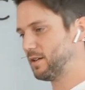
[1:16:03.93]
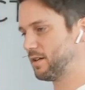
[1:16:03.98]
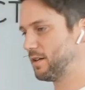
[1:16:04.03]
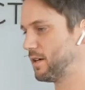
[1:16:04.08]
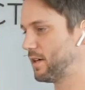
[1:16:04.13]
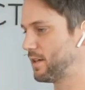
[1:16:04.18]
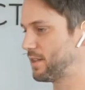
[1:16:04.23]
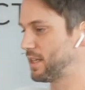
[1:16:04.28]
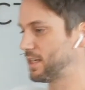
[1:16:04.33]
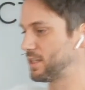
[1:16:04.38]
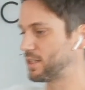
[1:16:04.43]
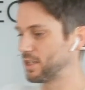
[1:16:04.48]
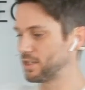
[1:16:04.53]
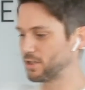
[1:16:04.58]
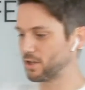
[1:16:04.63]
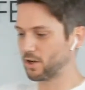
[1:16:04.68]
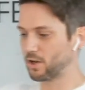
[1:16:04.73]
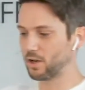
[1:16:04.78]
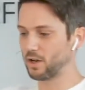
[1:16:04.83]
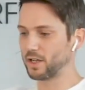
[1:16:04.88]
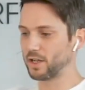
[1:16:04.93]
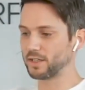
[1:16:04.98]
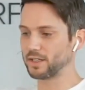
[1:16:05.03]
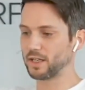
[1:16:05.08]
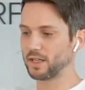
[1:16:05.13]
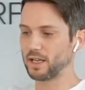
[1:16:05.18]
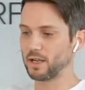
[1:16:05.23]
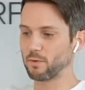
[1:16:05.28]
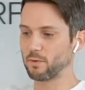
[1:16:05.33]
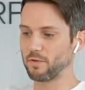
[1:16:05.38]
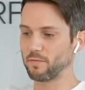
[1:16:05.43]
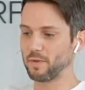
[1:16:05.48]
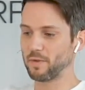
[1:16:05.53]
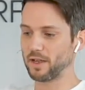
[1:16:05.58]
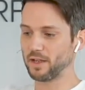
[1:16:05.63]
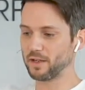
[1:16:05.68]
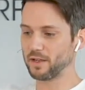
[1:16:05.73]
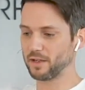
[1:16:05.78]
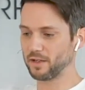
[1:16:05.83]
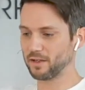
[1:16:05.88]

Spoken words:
I think she's online today with me.